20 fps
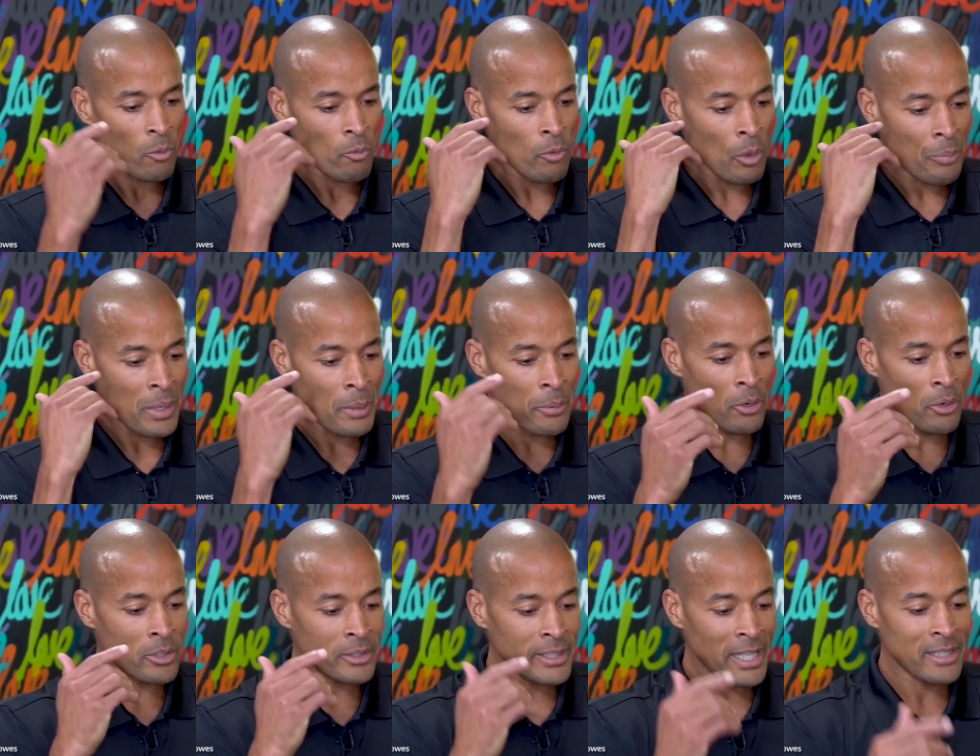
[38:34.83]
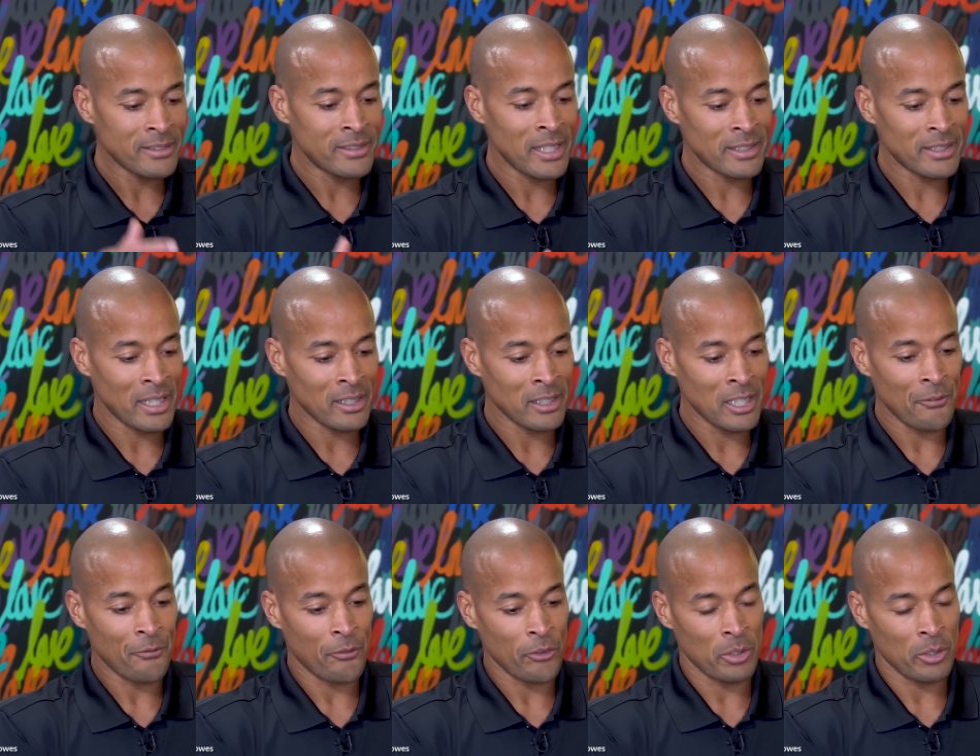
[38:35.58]
what people understand is that they
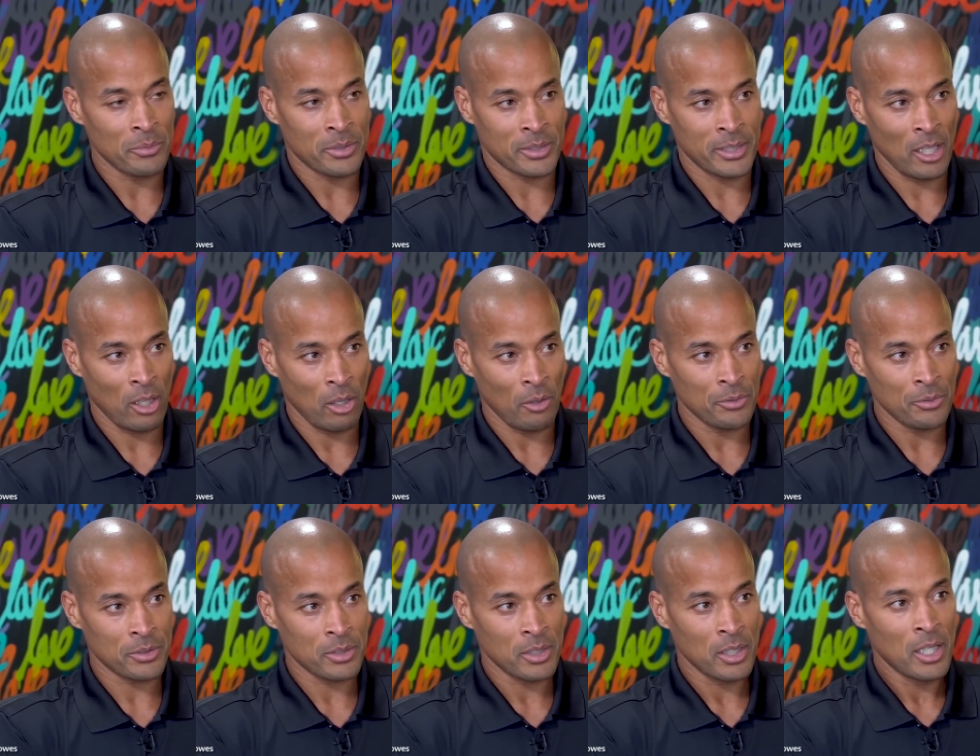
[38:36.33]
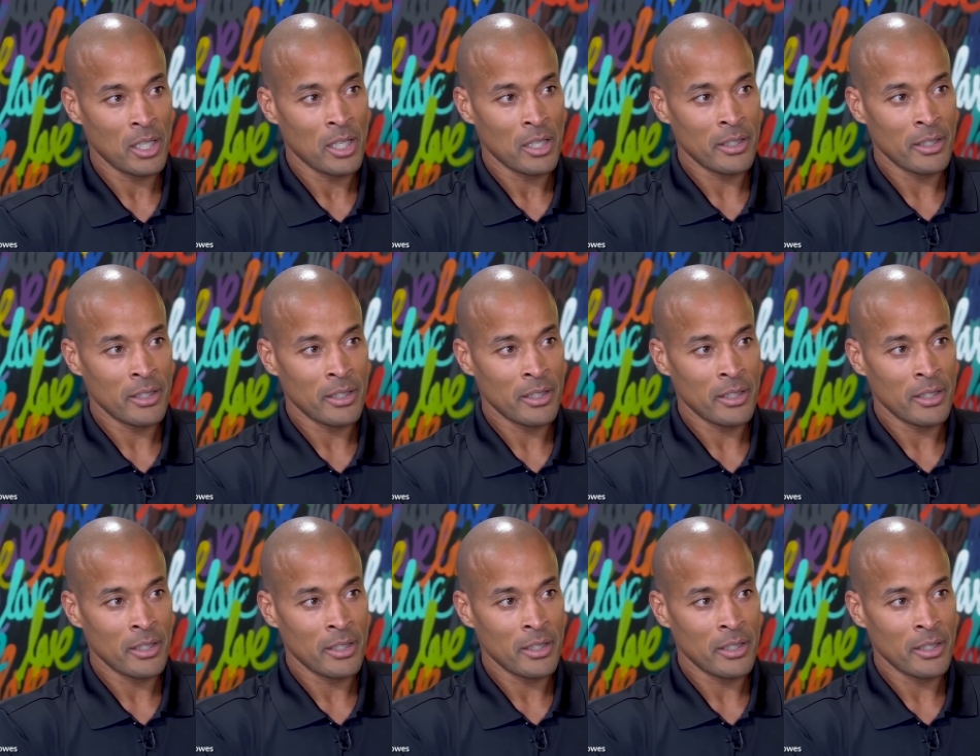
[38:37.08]
live for themselves,